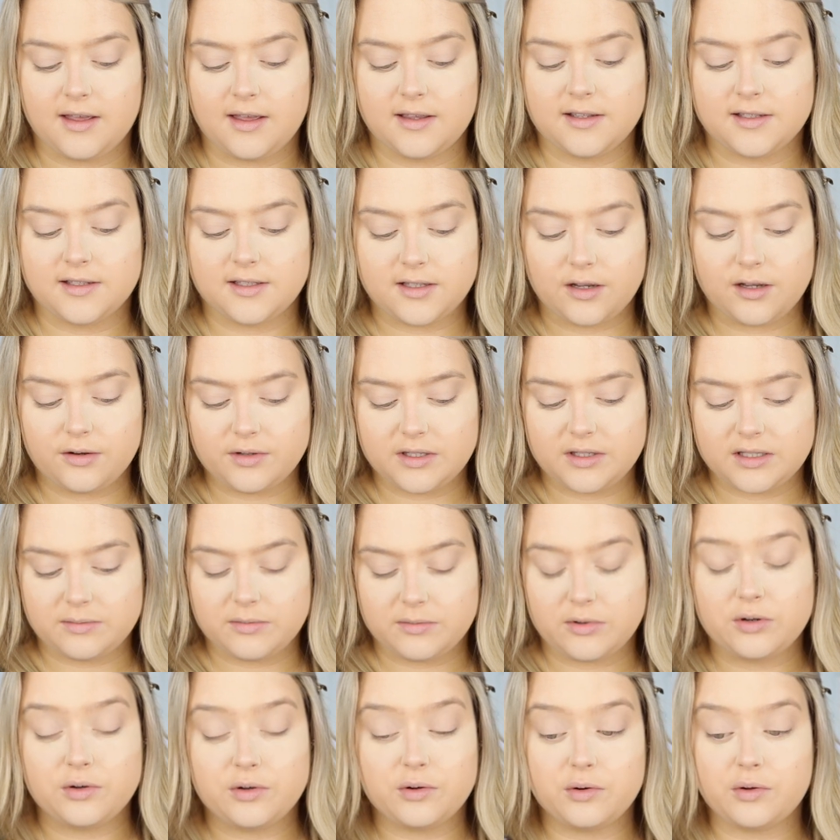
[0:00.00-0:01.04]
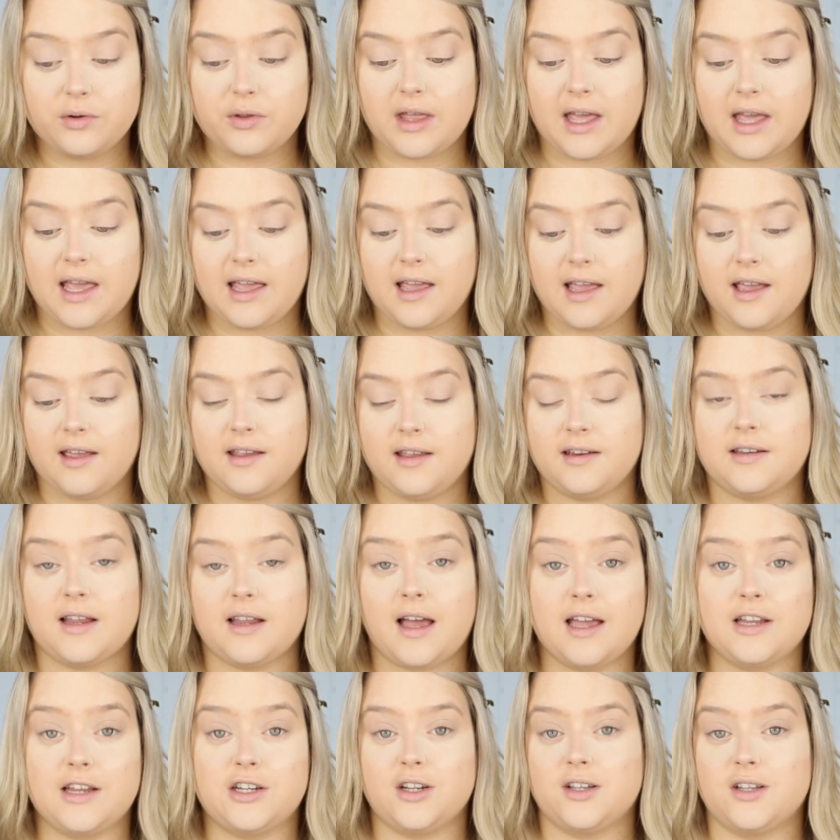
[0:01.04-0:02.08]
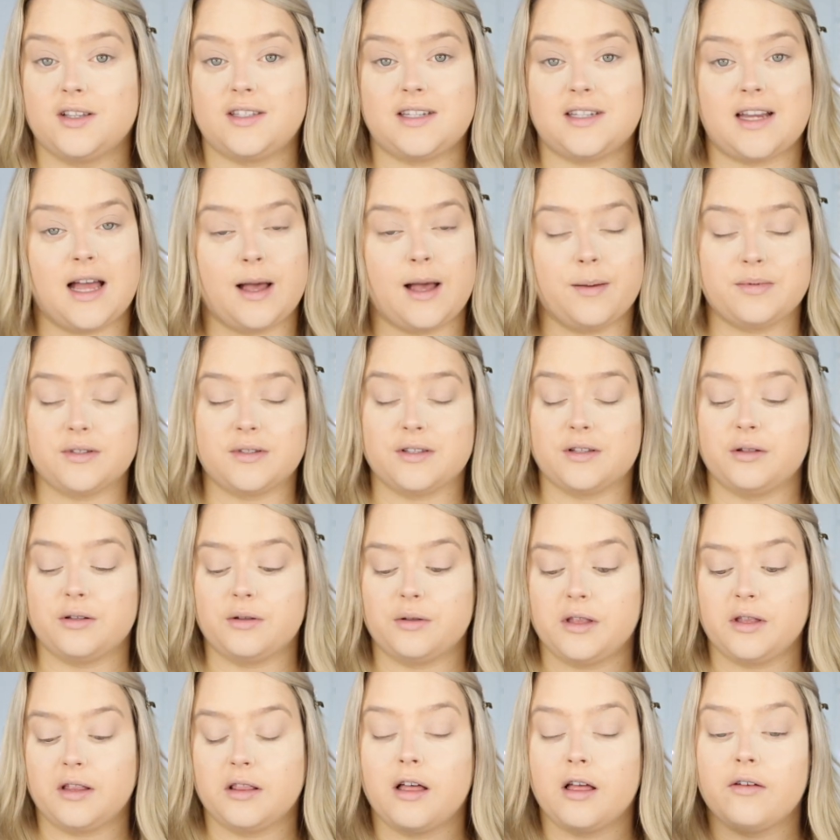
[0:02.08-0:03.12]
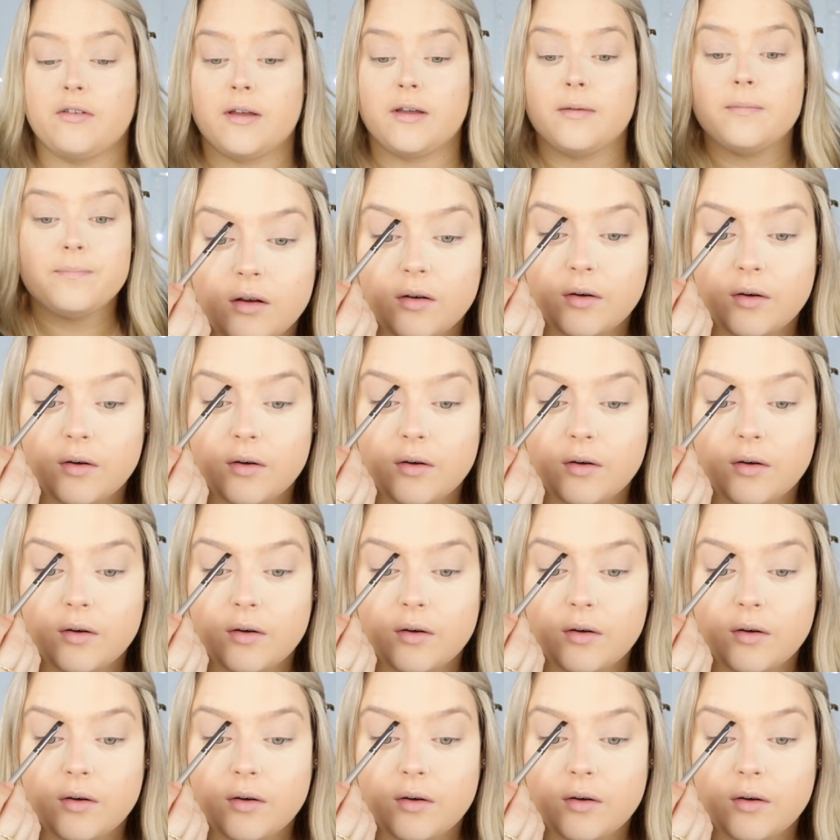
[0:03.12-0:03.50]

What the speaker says: so smooth, and I just absolutely love it.